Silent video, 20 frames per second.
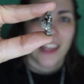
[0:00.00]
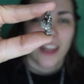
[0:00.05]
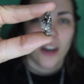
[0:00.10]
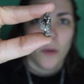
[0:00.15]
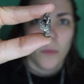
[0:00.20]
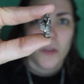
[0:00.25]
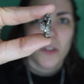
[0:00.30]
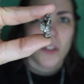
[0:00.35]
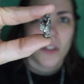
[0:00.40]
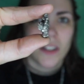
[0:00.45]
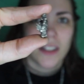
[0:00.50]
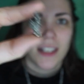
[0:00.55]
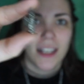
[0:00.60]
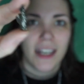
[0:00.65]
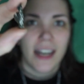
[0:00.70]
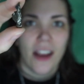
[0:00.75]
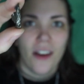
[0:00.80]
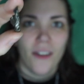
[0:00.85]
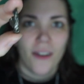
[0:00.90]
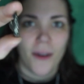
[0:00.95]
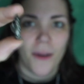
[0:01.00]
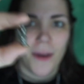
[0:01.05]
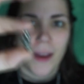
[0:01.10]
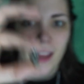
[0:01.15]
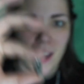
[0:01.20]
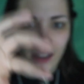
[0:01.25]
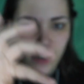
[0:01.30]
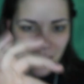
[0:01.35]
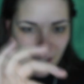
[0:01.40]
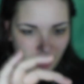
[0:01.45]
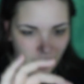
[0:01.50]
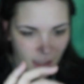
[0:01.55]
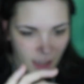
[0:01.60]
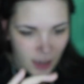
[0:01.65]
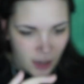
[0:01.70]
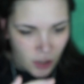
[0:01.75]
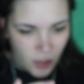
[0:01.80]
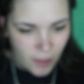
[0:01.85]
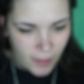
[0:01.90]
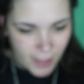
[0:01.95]
it almost looks like an arrowhead.
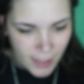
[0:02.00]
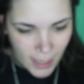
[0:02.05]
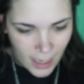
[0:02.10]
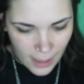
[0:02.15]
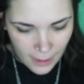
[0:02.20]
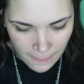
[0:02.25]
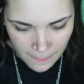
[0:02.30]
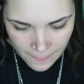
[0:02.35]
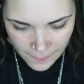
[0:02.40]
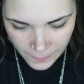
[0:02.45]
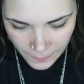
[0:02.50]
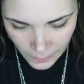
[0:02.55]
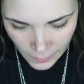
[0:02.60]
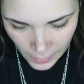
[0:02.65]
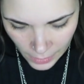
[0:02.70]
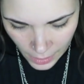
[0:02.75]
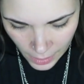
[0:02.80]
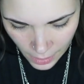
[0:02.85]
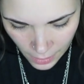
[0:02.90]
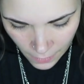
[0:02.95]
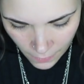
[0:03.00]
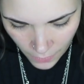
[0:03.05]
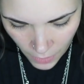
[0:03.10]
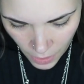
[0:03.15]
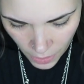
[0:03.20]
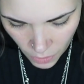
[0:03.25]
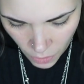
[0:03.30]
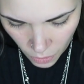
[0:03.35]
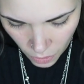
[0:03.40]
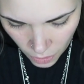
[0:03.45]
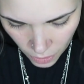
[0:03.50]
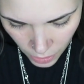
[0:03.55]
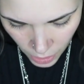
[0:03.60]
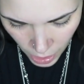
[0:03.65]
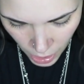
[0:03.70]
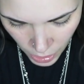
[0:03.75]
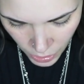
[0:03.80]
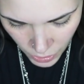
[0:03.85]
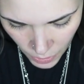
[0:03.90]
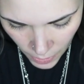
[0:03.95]
Interesting. Very cool.
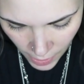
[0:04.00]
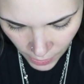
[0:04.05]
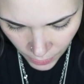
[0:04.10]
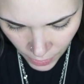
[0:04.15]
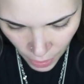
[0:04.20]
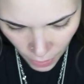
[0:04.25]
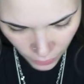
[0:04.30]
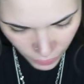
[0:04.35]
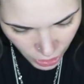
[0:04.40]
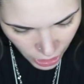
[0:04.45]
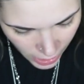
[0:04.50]
So I don't know if